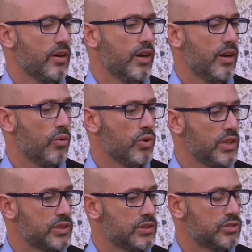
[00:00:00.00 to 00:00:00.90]
and
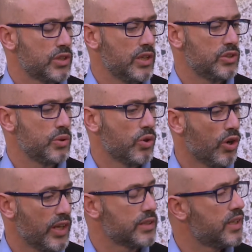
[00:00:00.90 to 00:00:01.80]
we're trying to
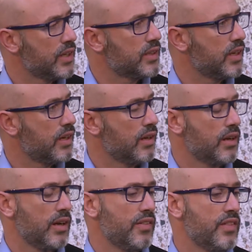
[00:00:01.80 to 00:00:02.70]
collect data
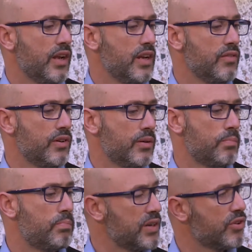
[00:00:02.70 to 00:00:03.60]
and deliver
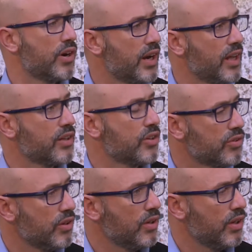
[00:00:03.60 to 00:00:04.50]

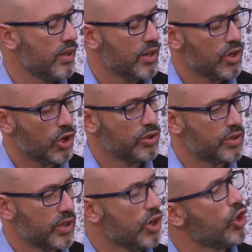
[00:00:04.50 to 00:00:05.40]
personalized
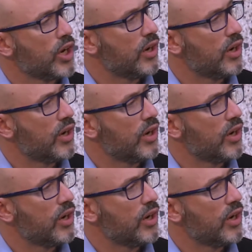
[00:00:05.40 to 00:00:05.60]
content all